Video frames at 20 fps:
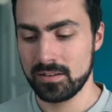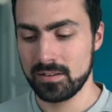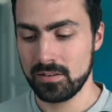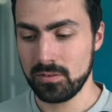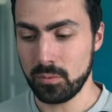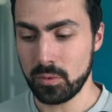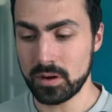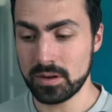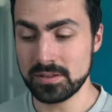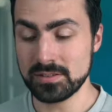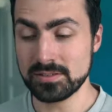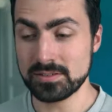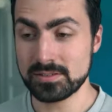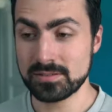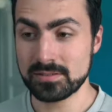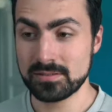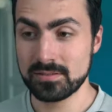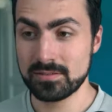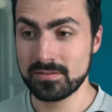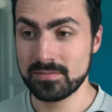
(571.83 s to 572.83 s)

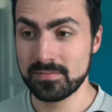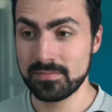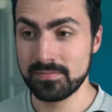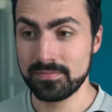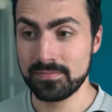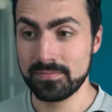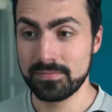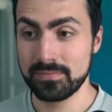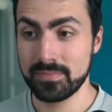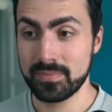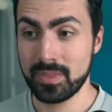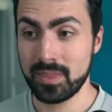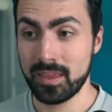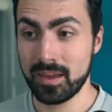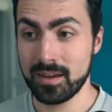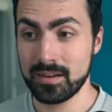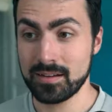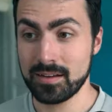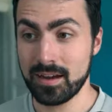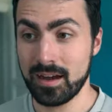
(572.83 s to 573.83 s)
was
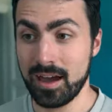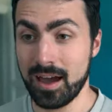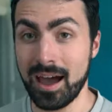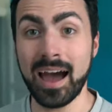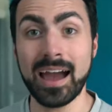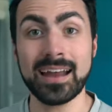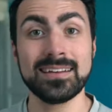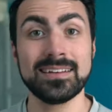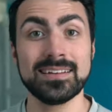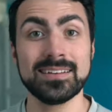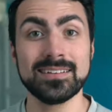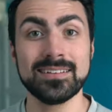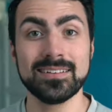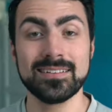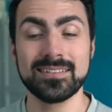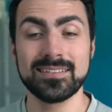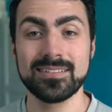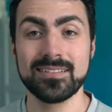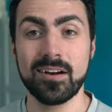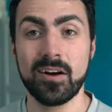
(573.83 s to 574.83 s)
I did
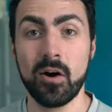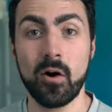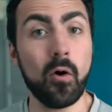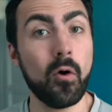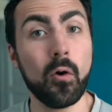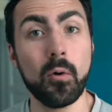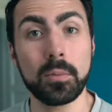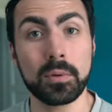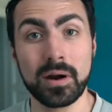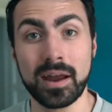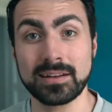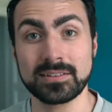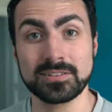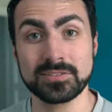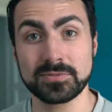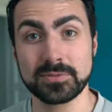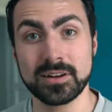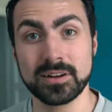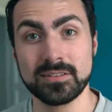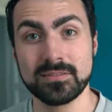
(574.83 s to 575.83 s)
a whole practice
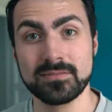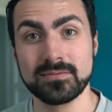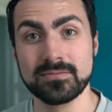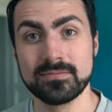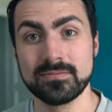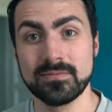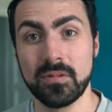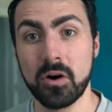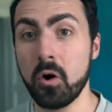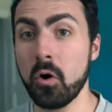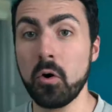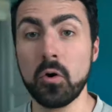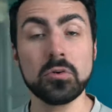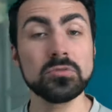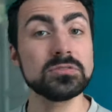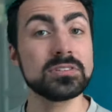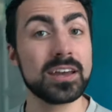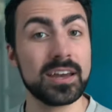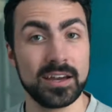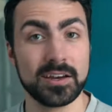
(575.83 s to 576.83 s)
run, a whole
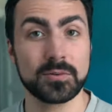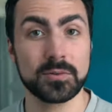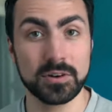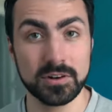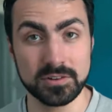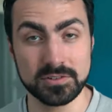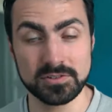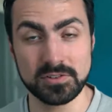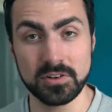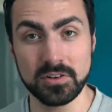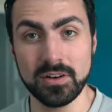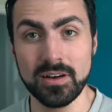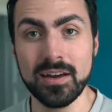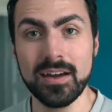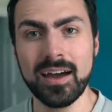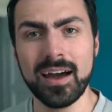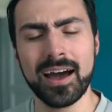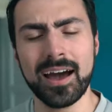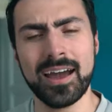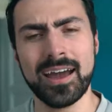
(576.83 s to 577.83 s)
tech rehearsal.
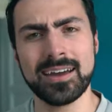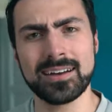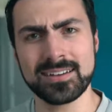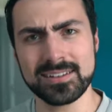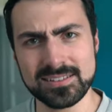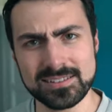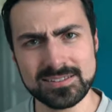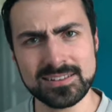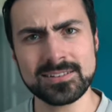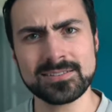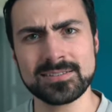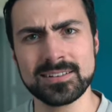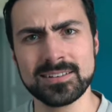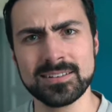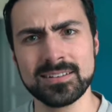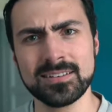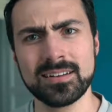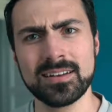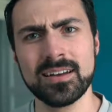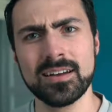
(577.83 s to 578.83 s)
I had an
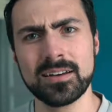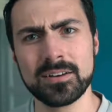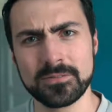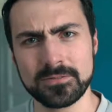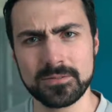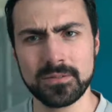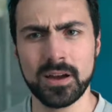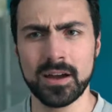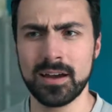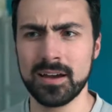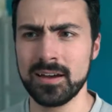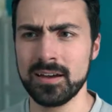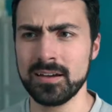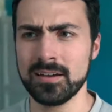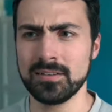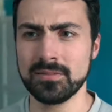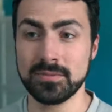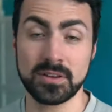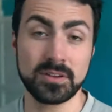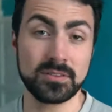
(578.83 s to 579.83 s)
assistant,
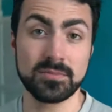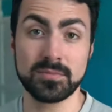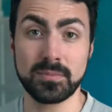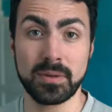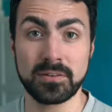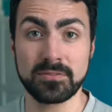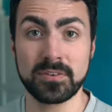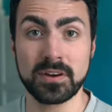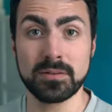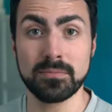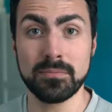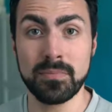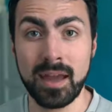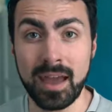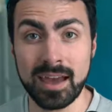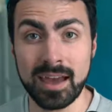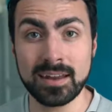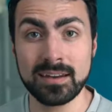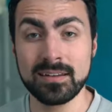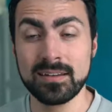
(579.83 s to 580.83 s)
my friend
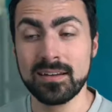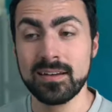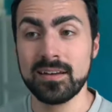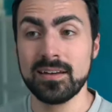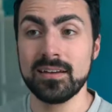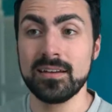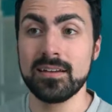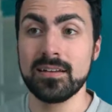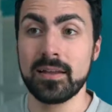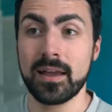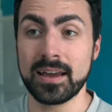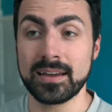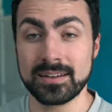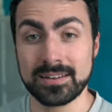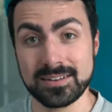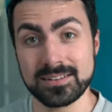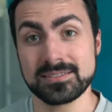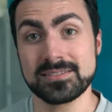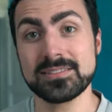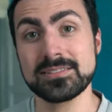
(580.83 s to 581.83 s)
Matt. I had an
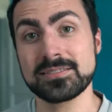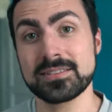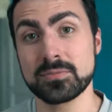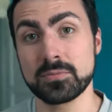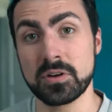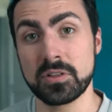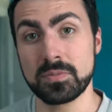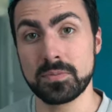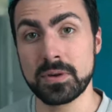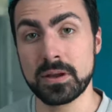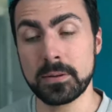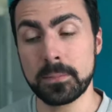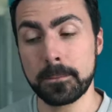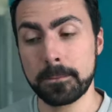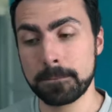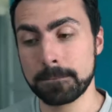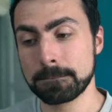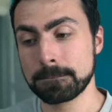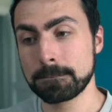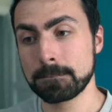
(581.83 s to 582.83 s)
assistant with me,
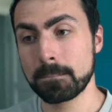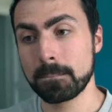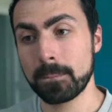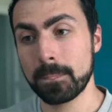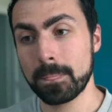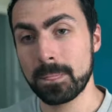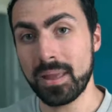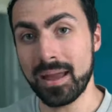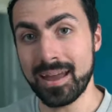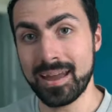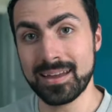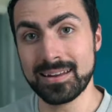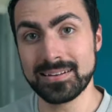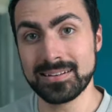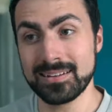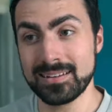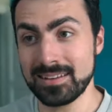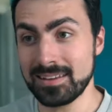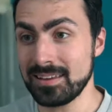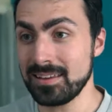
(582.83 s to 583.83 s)
and
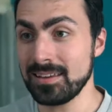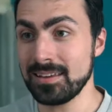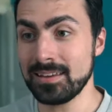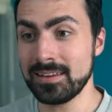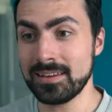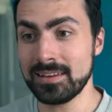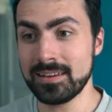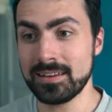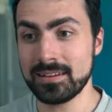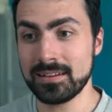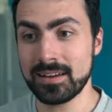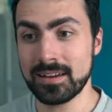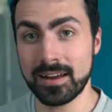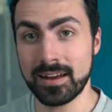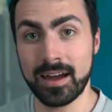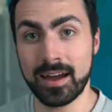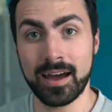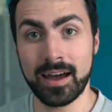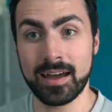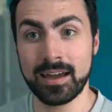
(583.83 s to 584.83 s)
he and
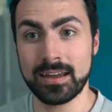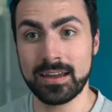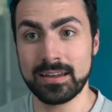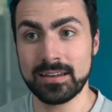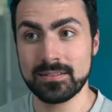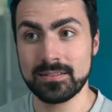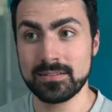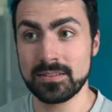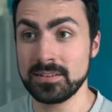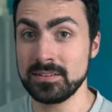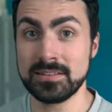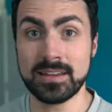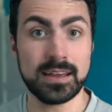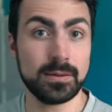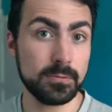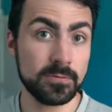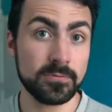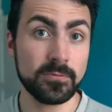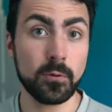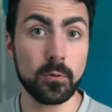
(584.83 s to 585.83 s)
I, the day
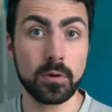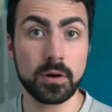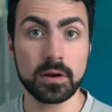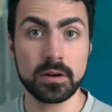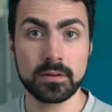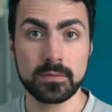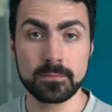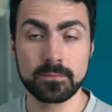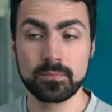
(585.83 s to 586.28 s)
before,